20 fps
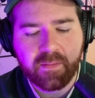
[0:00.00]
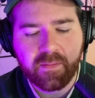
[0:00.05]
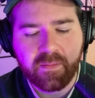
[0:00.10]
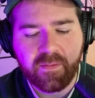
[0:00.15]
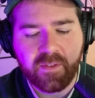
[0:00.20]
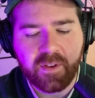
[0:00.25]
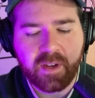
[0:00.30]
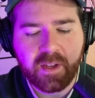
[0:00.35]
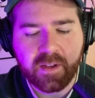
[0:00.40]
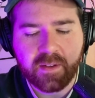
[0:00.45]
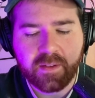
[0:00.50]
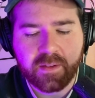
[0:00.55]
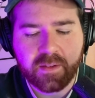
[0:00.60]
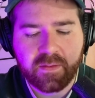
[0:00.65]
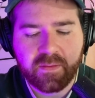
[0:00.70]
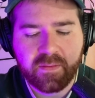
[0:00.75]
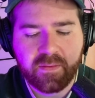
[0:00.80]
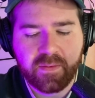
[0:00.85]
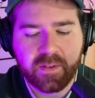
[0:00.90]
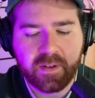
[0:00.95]

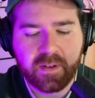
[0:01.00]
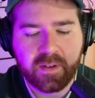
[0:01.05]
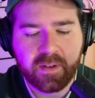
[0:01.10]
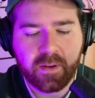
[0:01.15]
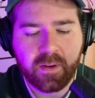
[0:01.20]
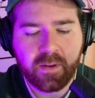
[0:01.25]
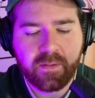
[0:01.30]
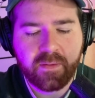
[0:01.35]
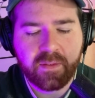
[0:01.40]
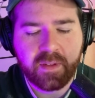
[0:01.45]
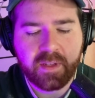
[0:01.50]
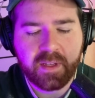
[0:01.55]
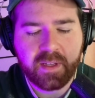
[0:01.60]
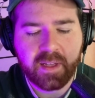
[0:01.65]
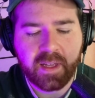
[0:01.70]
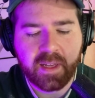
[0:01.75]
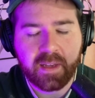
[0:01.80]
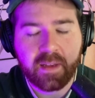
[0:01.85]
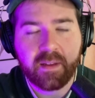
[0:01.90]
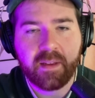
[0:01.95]
videos for hopefully
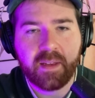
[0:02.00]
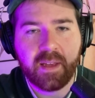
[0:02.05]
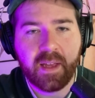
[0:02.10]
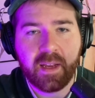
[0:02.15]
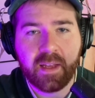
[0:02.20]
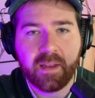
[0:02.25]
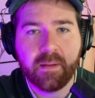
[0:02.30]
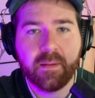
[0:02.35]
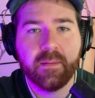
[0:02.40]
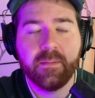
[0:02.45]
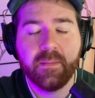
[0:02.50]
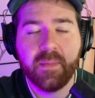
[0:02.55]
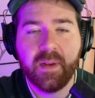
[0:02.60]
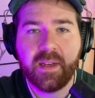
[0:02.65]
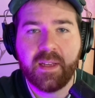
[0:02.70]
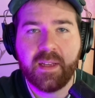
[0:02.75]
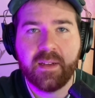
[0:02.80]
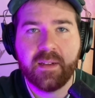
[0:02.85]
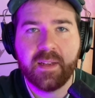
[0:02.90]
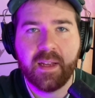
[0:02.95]
like getting
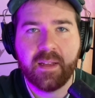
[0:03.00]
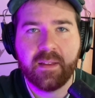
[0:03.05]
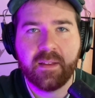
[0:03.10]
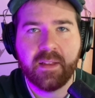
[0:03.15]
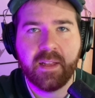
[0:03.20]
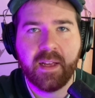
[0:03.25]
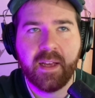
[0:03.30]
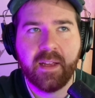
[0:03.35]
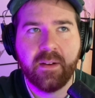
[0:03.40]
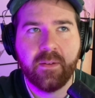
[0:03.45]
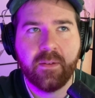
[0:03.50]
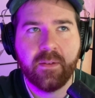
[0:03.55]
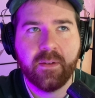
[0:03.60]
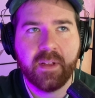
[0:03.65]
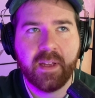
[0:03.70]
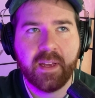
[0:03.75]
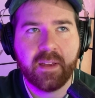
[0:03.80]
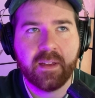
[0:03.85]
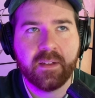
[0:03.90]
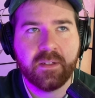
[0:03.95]
money down the line, or
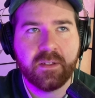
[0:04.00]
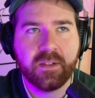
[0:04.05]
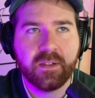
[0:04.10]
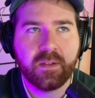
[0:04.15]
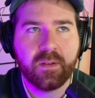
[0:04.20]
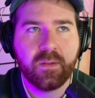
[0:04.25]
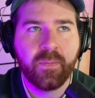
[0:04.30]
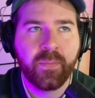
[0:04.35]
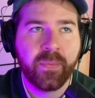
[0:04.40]
like just